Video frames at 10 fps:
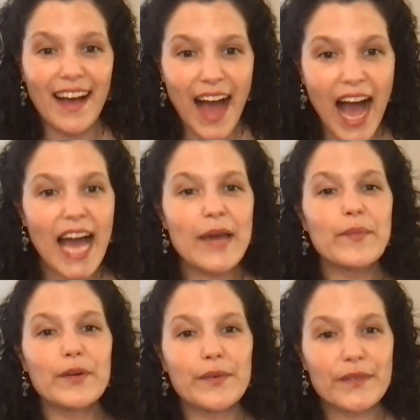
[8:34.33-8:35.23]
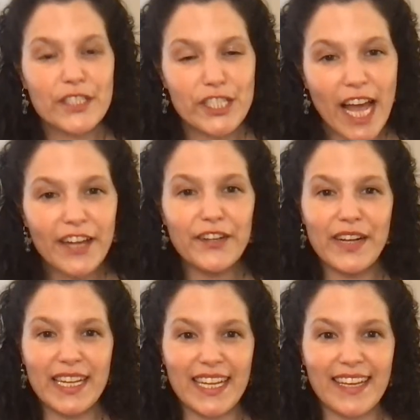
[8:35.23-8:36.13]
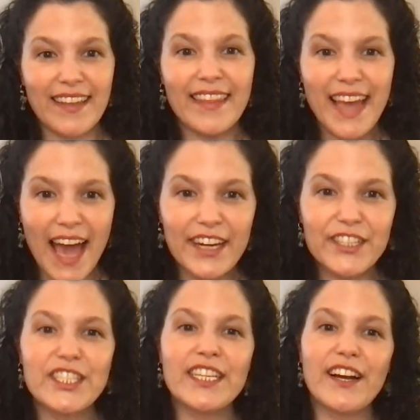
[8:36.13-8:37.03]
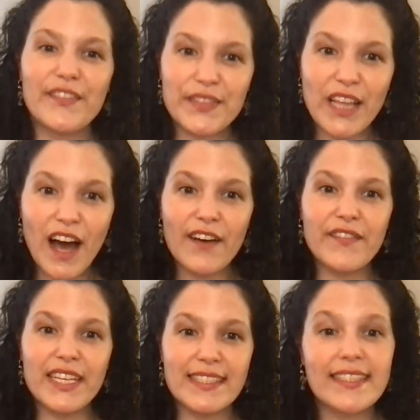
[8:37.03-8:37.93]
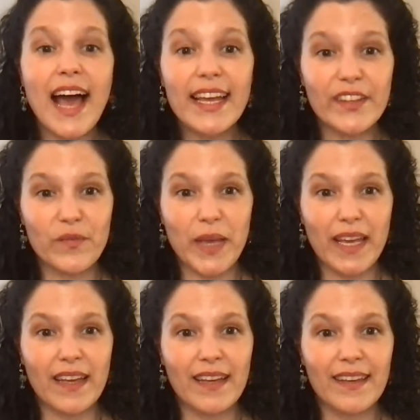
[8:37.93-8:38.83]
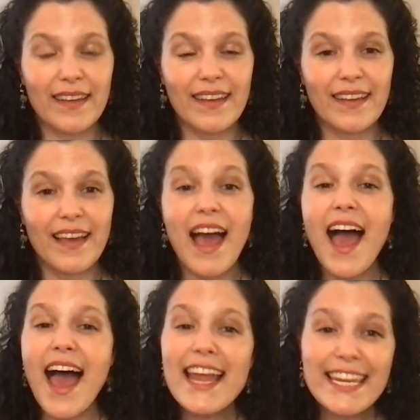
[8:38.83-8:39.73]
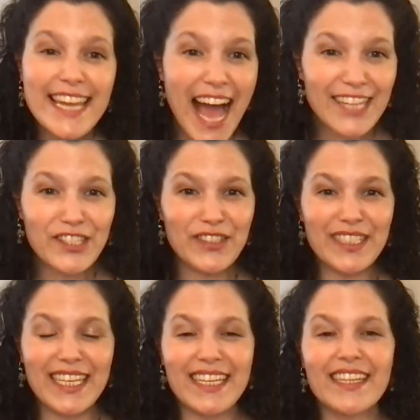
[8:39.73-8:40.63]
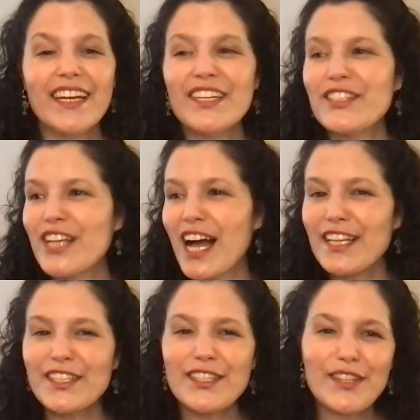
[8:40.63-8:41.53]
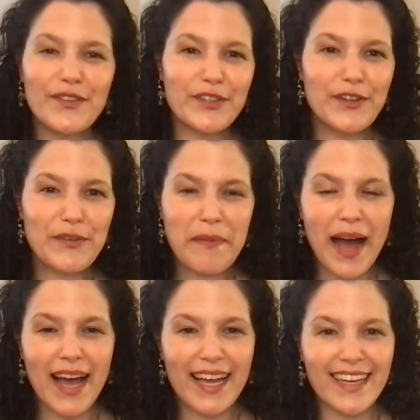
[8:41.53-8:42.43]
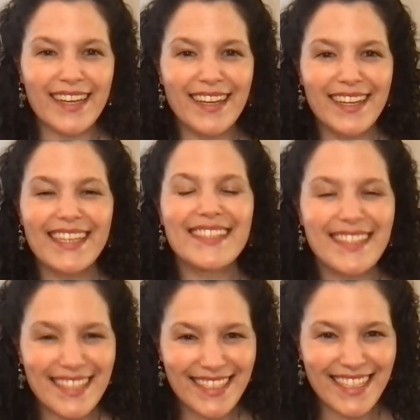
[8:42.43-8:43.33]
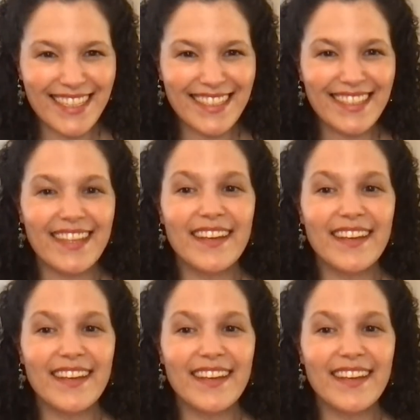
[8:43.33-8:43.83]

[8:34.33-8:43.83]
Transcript: I'm generating the energy of love inside of me. And naturally, just through my existence,